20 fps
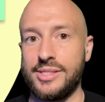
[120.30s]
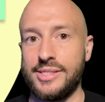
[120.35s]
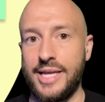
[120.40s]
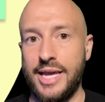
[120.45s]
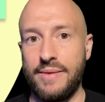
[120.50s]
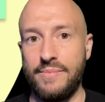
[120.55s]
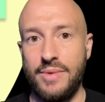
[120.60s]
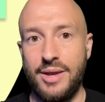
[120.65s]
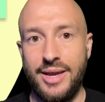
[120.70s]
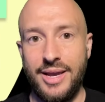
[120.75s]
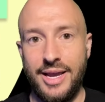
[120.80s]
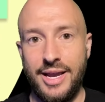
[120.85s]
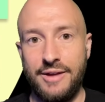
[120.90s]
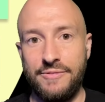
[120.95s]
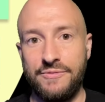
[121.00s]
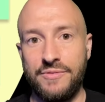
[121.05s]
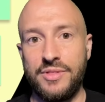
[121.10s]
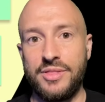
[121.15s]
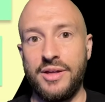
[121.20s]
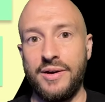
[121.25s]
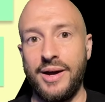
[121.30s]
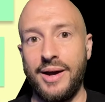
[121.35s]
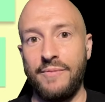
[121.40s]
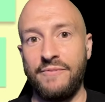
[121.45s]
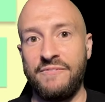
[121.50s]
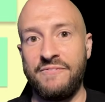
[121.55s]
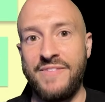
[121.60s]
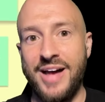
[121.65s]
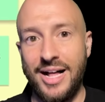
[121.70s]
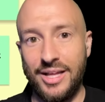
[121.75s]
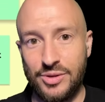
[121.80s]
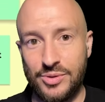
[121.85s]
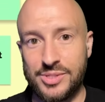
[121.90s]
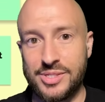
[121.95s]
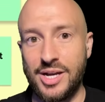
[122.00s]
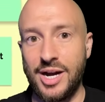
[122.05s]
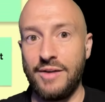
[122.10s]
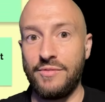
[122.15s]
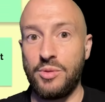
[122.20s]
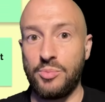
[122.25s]
the same if the values
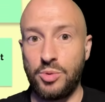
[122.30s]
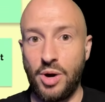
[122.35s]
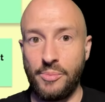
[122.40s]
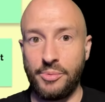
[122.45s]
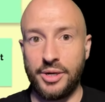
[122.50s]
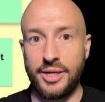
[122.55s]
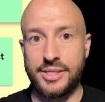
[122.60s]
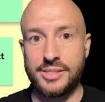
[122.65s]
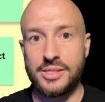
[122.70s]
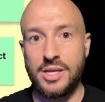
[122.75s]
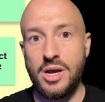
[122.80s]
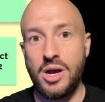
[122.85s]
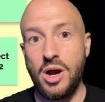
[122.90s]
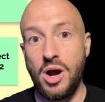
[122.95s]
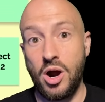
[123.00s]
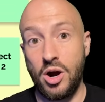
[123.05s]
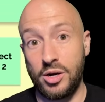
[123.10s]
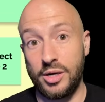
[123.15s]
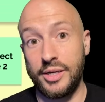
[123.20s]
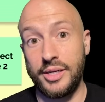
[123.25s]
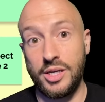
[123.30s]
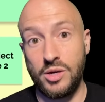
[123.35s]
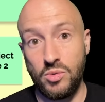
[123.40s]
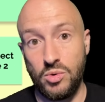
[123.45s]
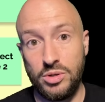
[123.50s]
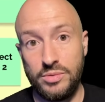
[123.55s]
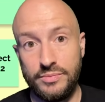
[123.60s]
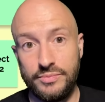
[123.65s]
of the properties are equal.